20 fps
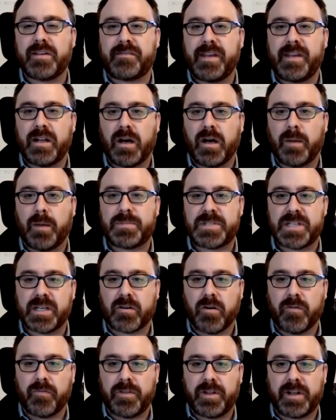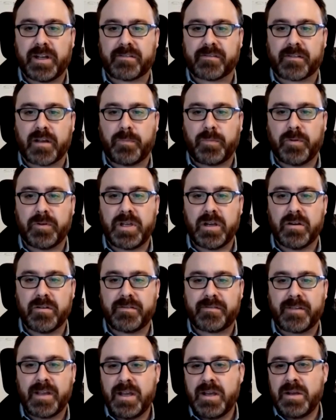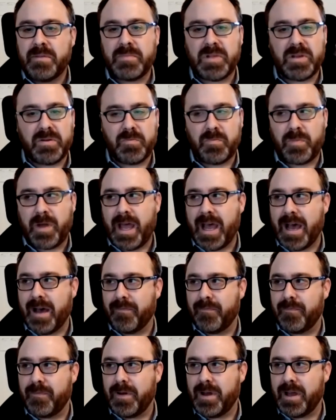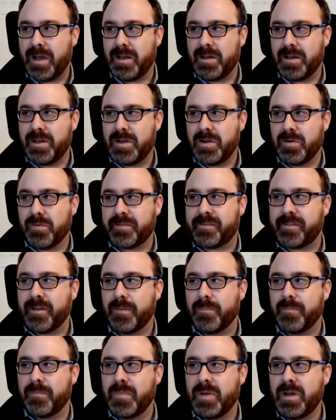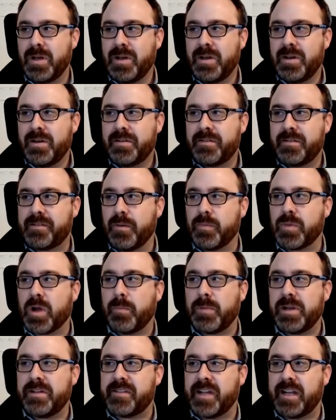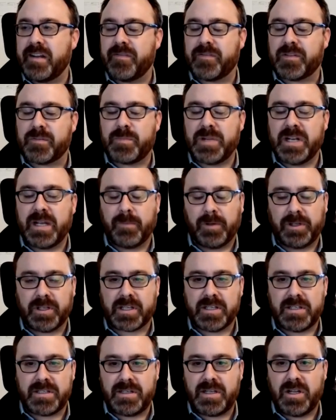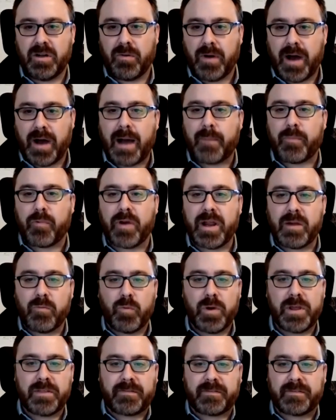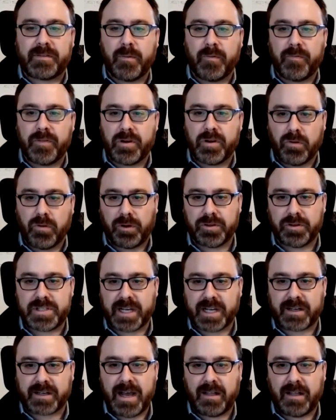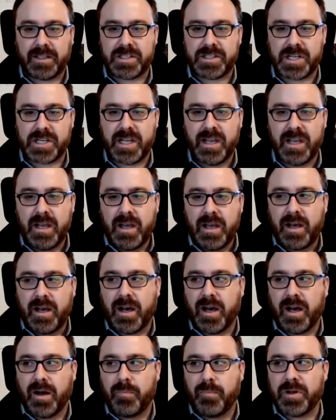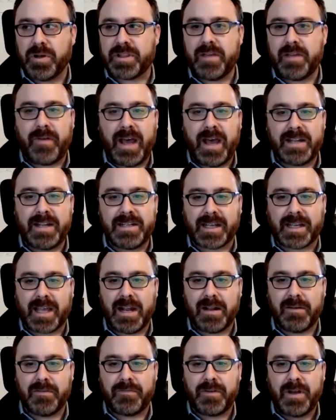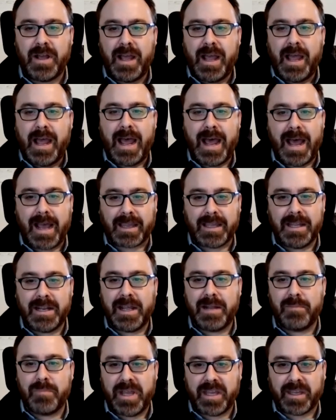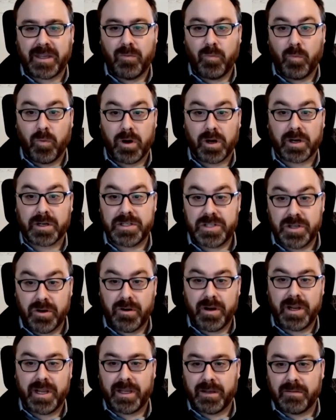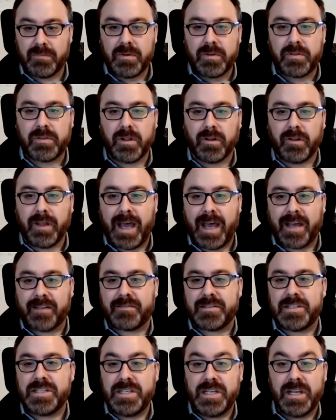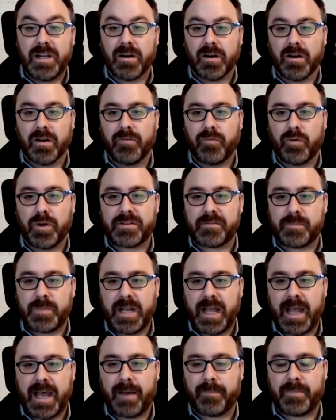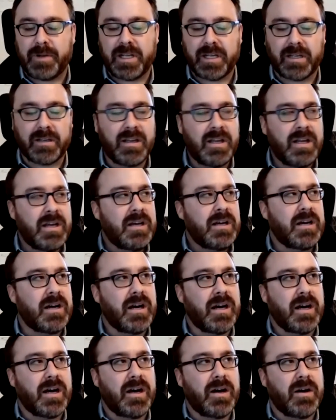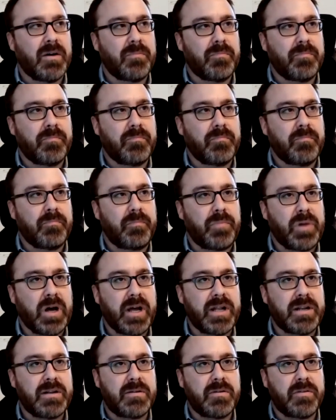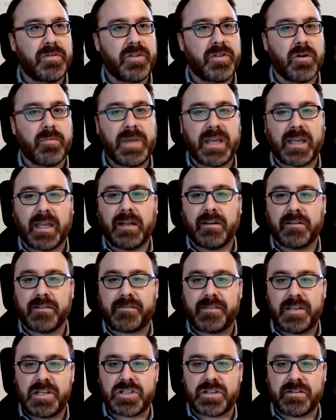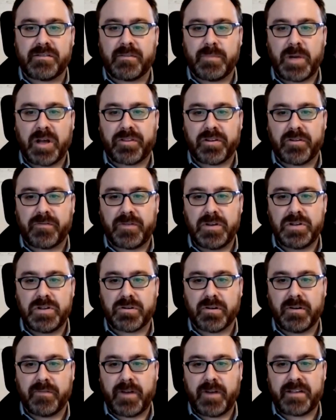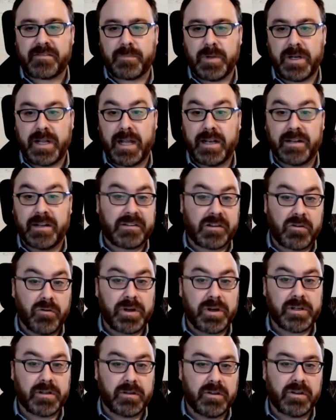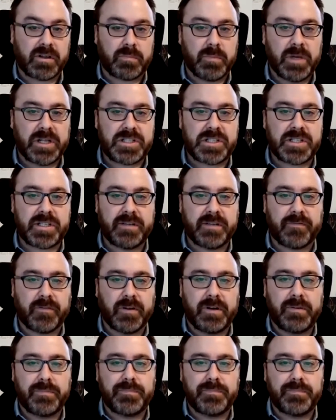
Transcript: see an uptick over the next couple of years. You have some companies that have been able to operate with some of their older technology, but they've had to kind of hack it and make it work during the last year of what's been happening. But they're making decisions about their future investment, and it's going to look much different.